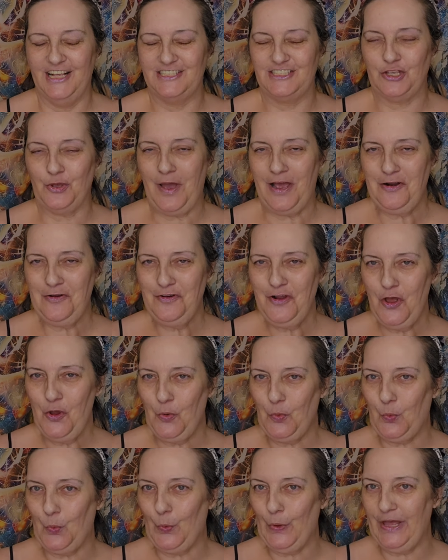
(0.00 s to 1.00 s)
So I don't
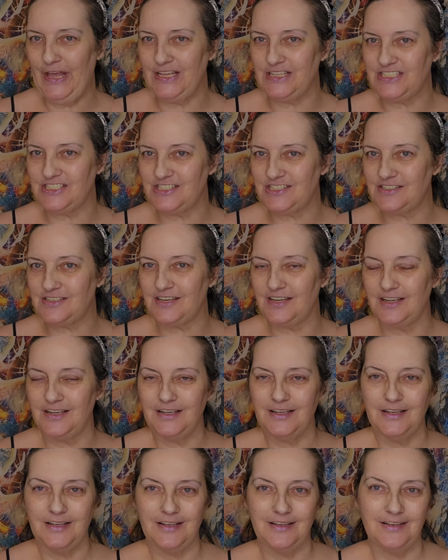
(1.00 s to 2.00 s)
know which
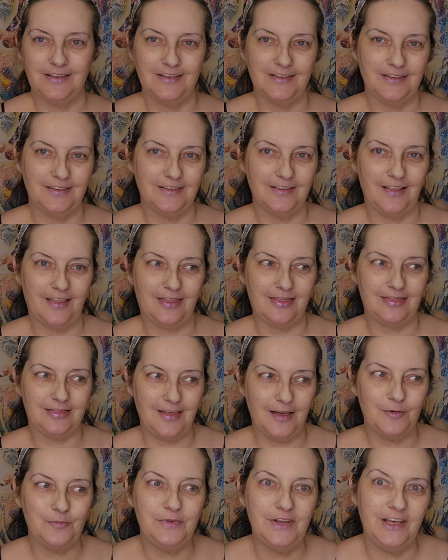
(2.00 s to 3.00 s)

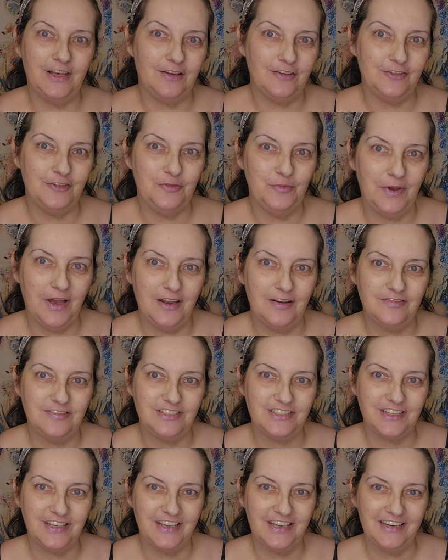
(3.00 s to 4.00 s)
thumbnail you might have
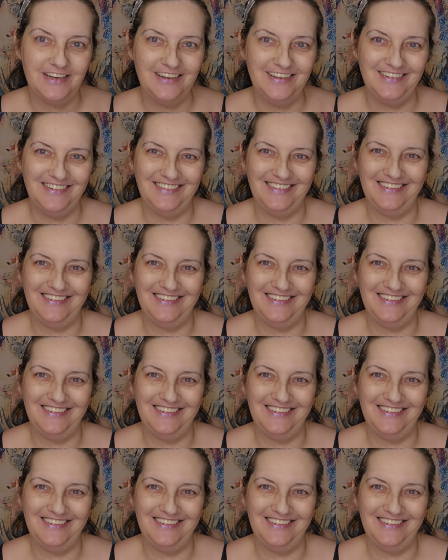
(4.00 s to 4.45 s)
seen,